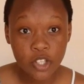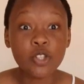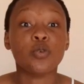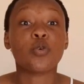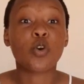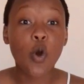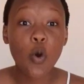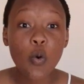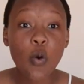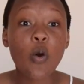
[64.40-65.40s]
you
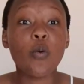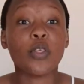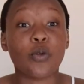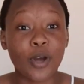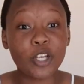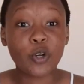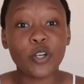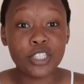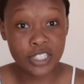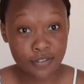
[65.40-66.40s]
go with what
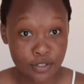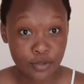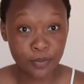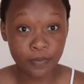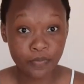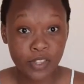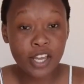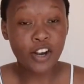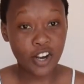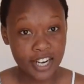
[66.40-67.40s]
God gives you,
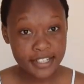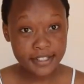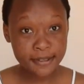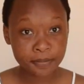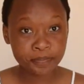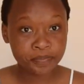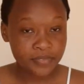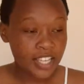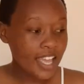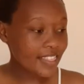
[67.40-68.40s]
right?
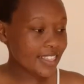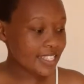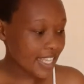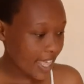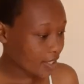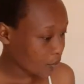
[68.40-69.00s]
And this other